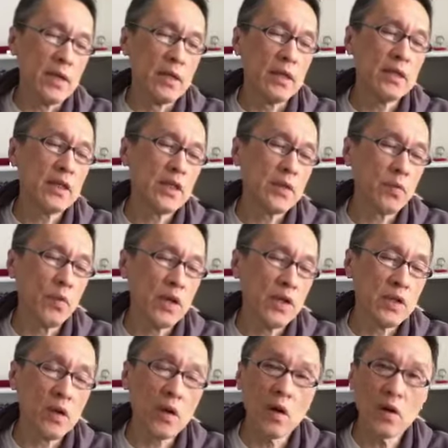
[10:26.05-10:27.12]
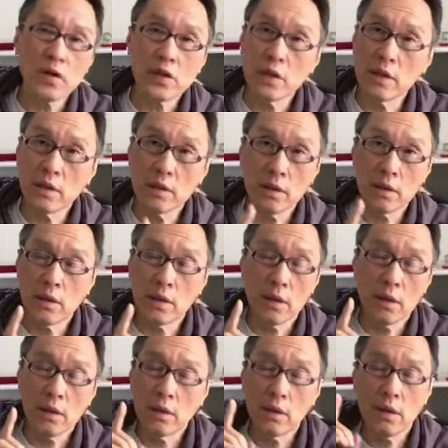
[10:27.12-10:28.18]
This is what's causing
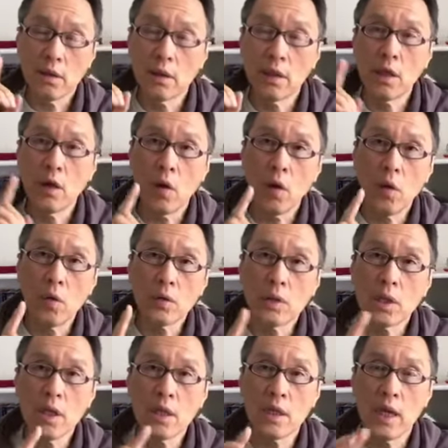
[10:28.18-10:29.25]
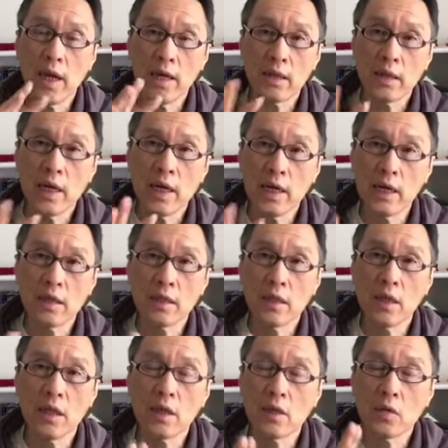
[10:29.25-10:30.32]
the whole thing, the entire
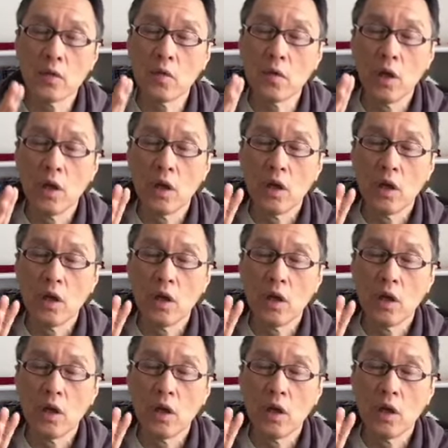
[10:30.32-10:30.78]
thing to